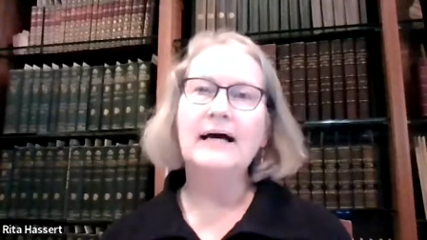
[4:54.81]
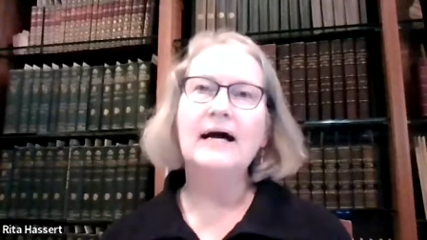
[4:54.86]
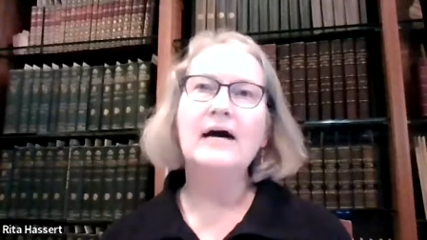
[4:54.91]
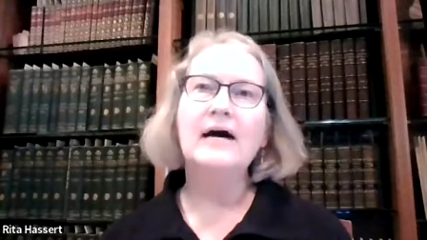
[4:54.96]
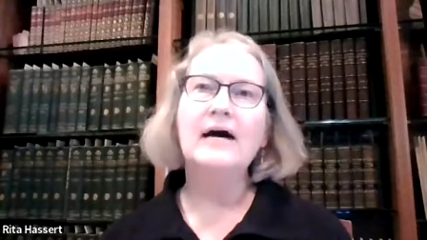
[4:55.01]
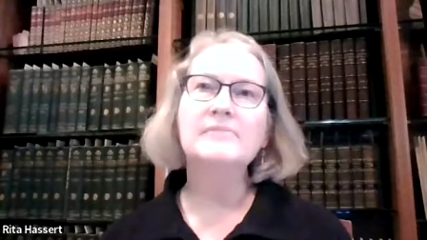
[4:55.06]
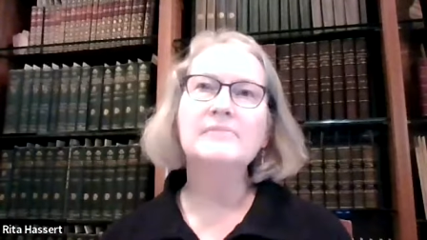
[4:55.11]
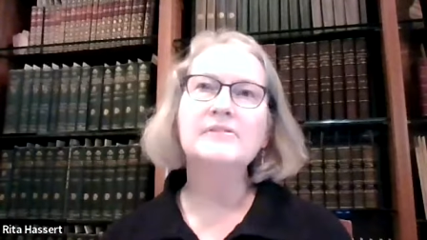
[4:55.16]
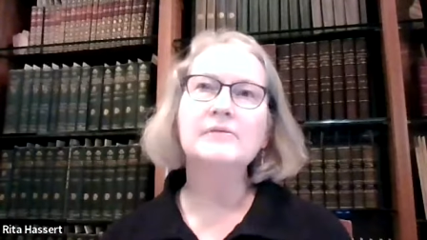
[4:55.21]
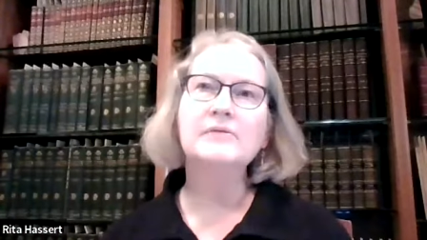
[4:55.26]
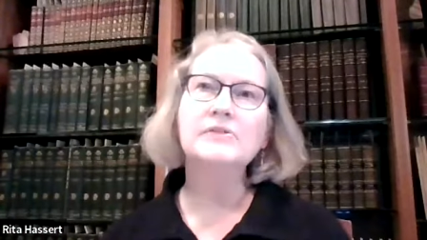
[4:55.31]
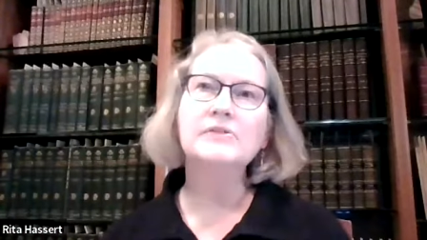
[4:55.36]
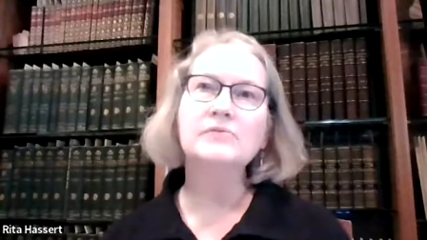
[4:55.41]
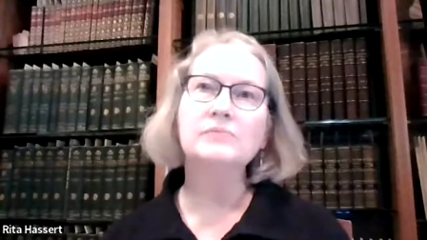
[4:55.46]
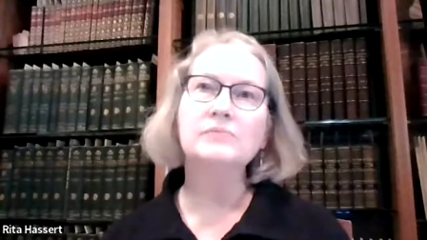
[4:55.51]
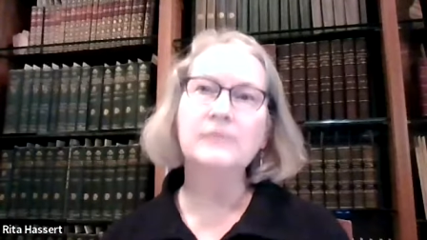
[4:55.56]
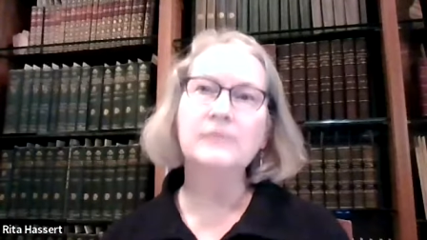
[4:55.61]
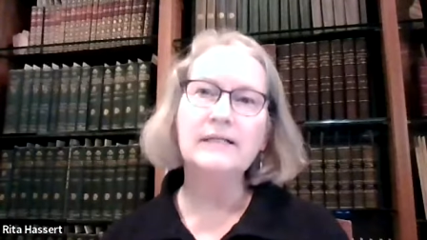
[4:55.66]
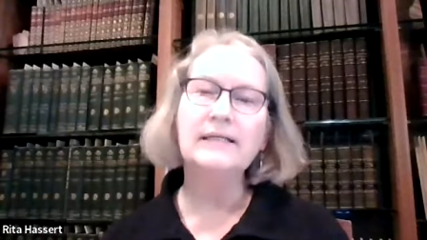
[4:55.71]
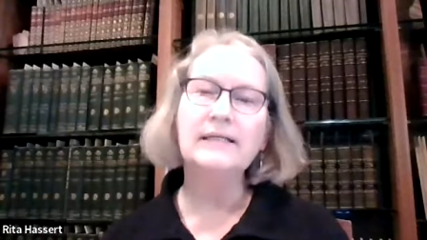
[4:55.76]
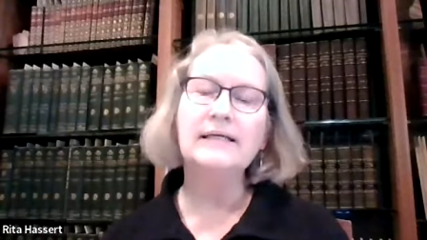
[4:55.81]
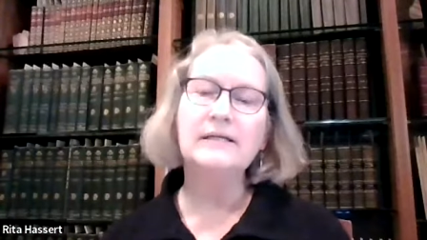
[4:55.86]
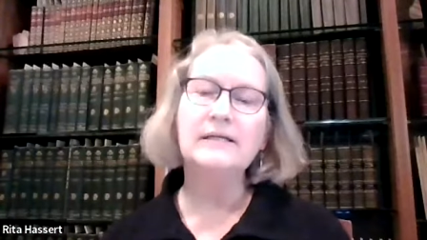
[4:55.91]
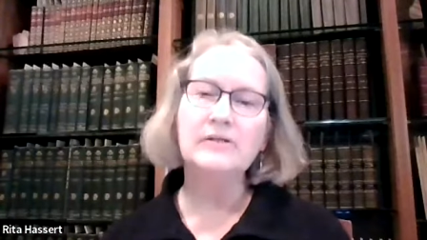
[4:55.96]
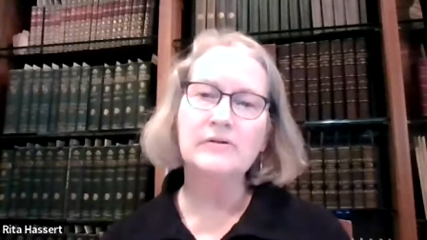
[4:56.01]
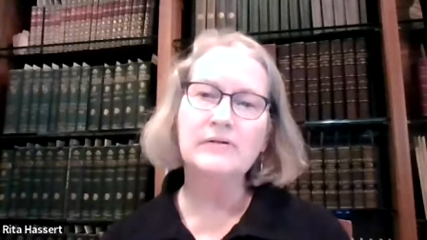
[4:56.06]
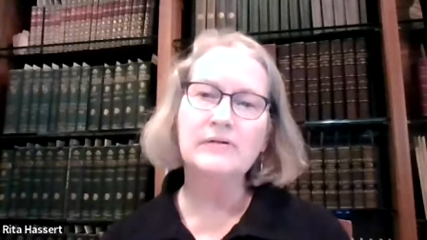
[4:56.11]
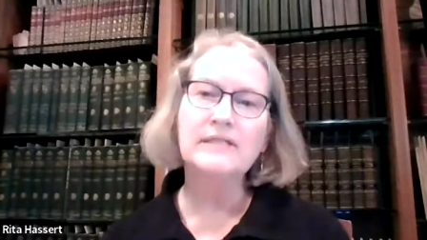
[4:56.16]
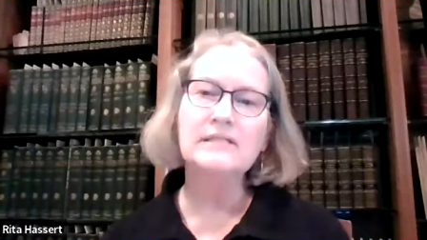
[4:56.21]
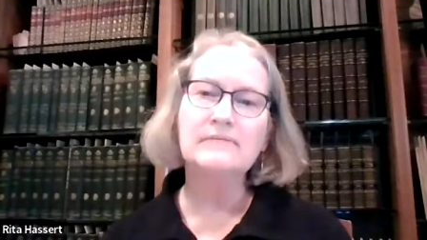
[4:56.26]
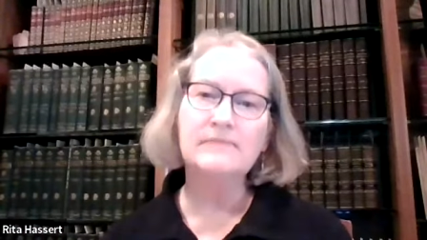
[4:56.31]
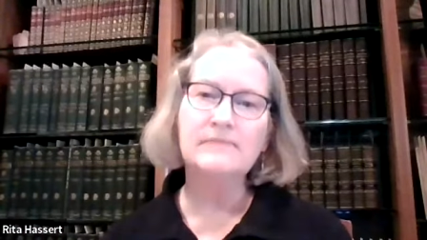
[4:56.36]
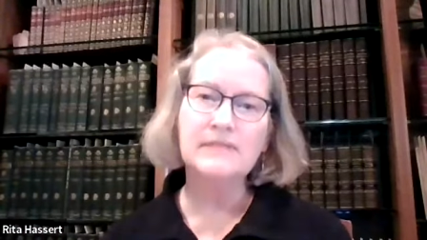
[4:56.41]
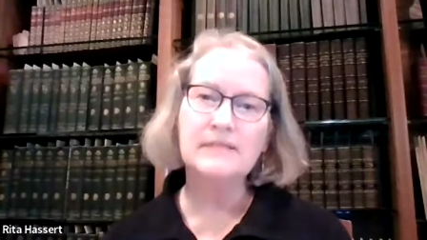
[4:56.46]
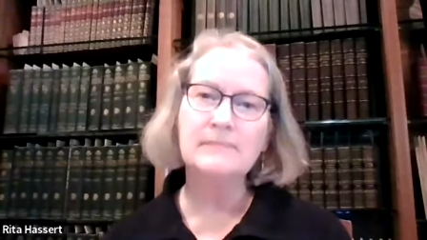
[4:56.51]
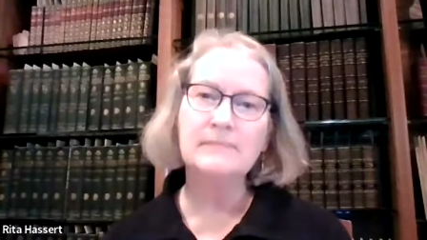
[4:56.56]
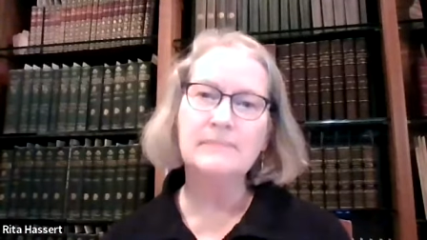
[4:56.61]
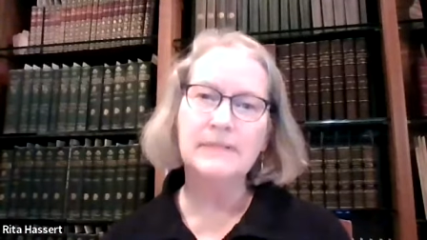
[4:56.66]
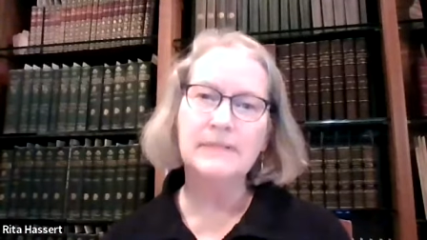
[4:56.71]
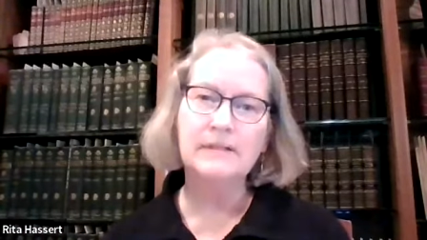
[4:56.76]
Um, so it's really increased
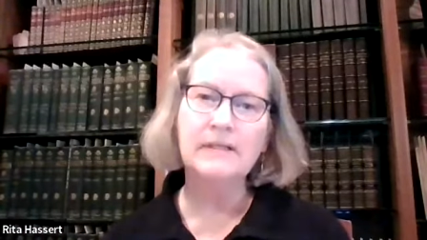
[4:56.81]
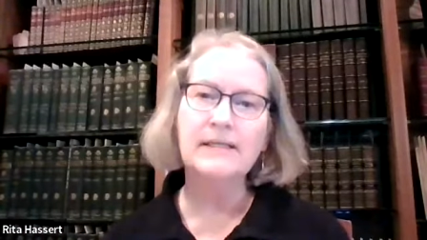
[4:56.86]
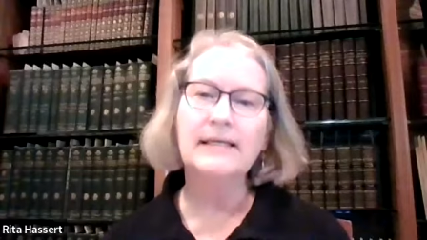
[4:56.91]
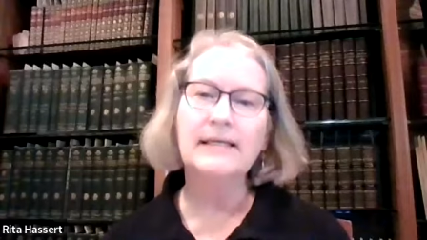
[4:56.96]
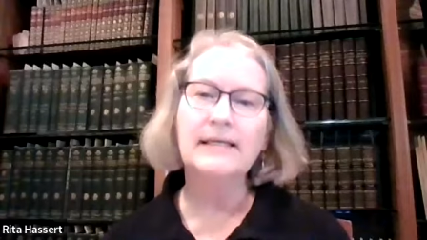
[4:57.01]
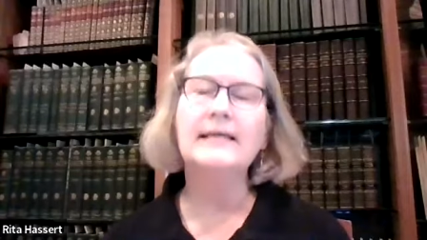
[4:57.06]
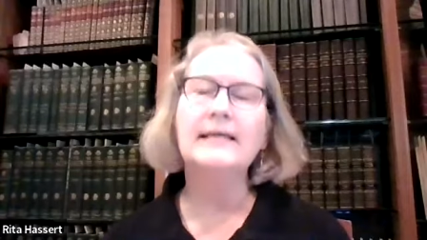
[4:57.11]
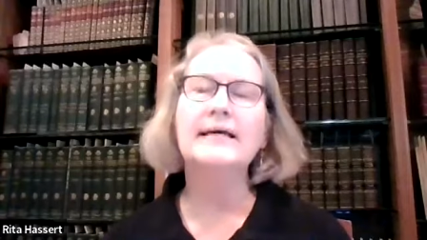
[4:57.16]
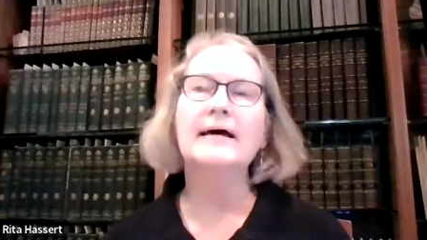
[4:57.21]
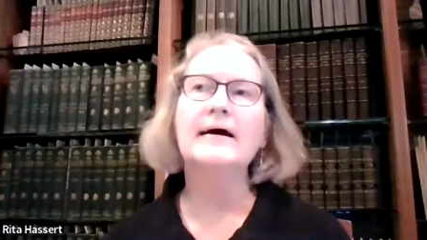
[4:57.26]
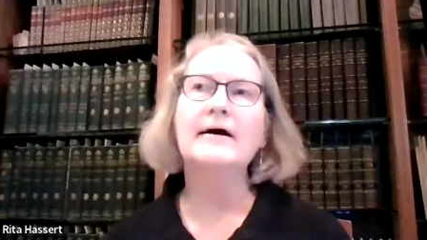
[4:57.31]
visibility.